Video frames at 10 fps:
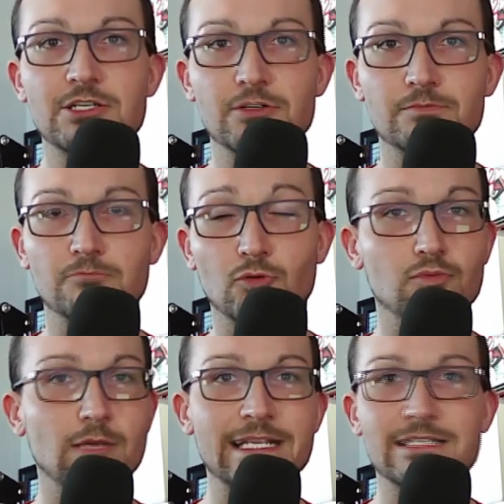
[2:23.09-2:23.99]
your
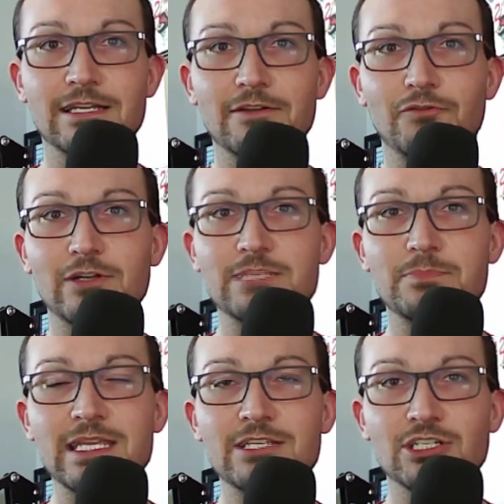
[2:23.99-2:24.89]
right to free
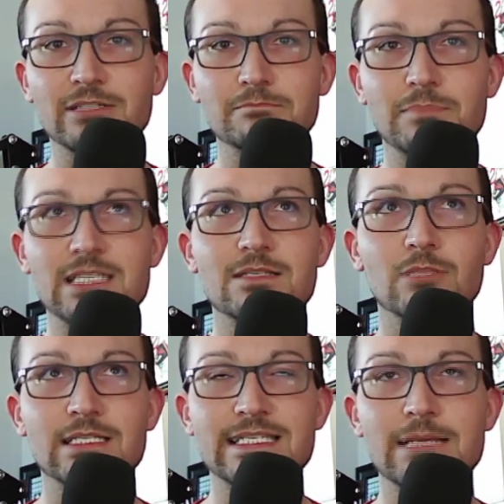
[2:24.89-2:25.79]
speech and
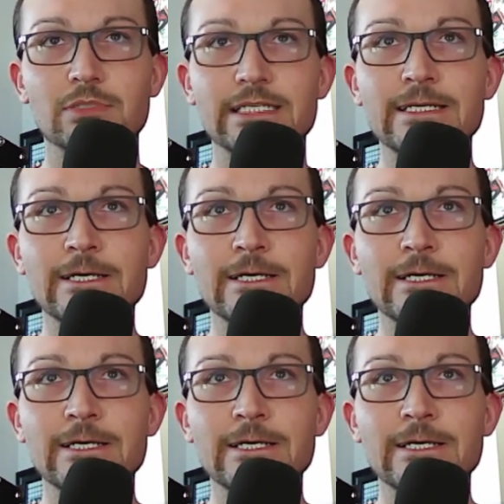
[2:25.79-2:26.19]
peaceable assembly,